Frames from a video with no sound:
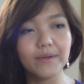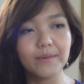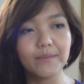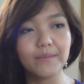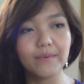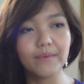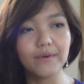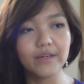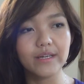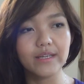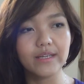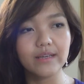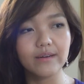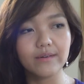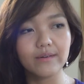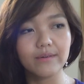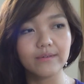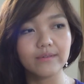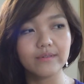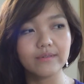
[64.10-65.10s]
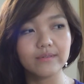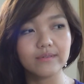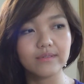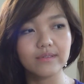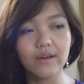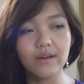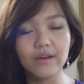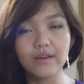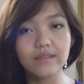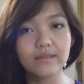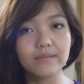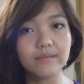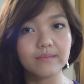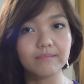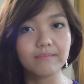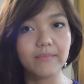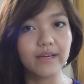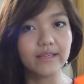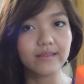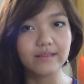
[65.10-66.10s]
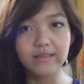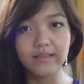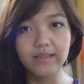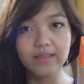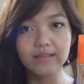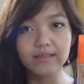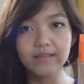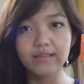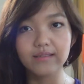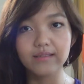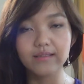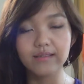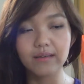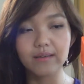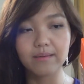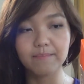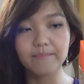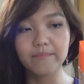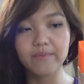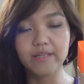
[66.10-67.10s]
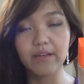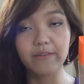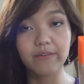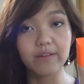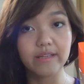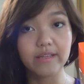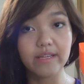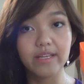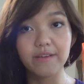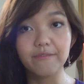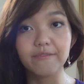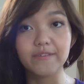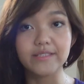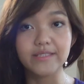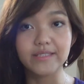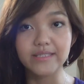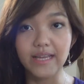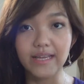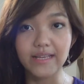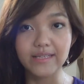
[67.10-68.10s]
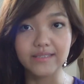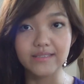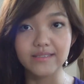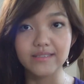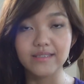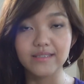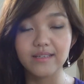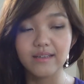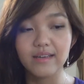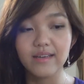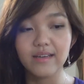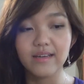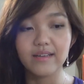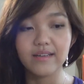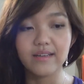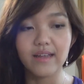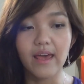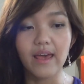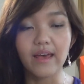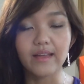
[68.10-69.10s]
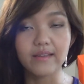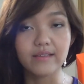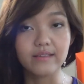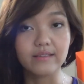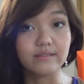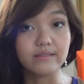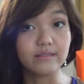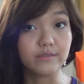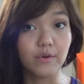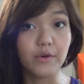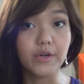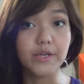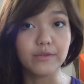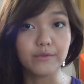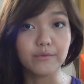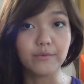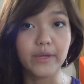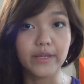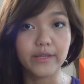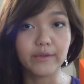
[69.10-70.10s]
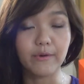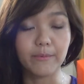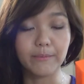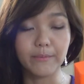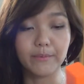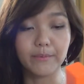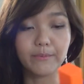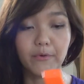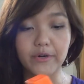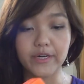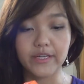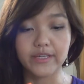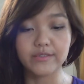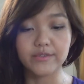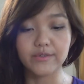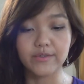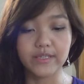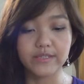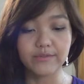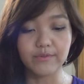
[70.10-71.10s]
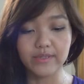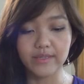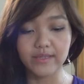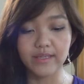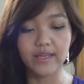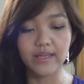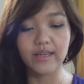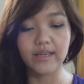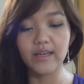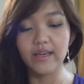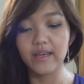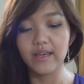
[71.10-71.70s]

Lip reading: morning or not, but this definitely gives a sense that it's going to wake you up in the morning, so that's one thing.